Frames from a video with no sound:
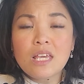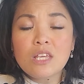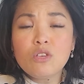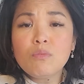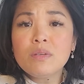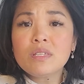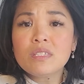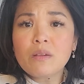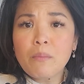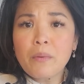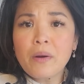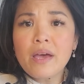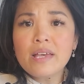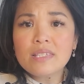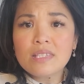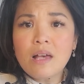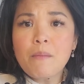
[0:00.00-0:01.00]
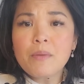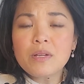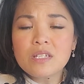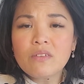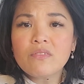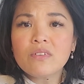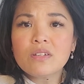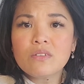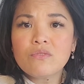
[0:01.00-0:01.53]
You'll be surprised how much
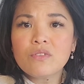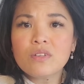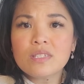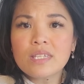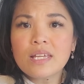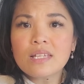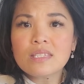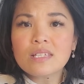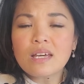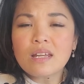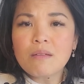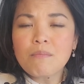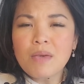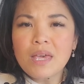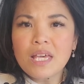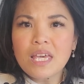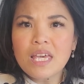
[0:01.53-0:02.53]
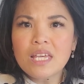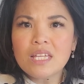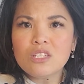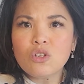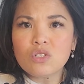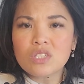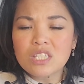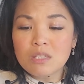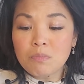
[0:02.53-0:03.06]
of a difference that's going to make in
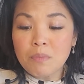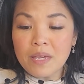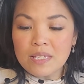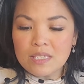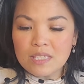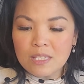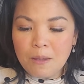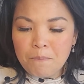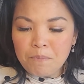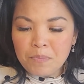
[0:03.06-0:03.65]
your space.